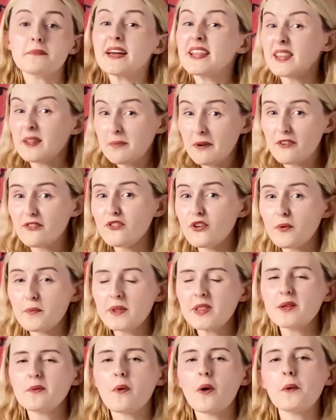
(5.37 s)
mainly about
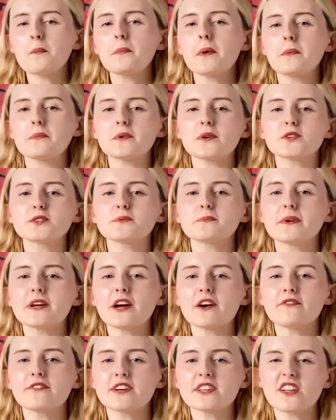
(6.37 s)
Formula 1 but we'll also be
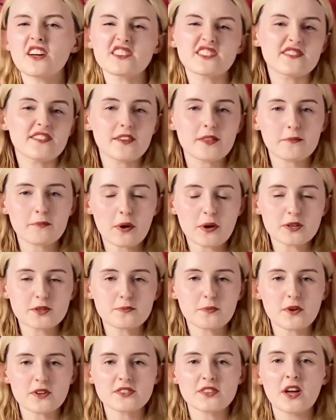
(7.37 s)
covering lots of other
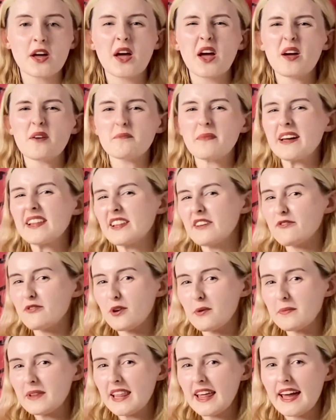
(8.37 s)
motorsports, mainly
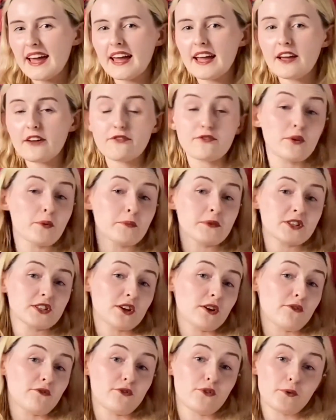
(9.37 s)
Formula E, Formula
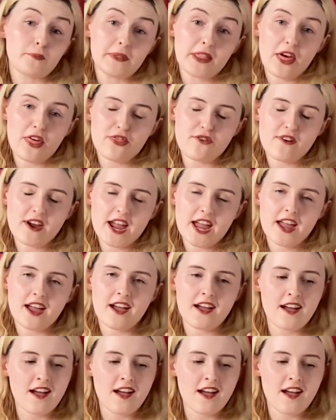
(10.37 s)
2 and Formula 3.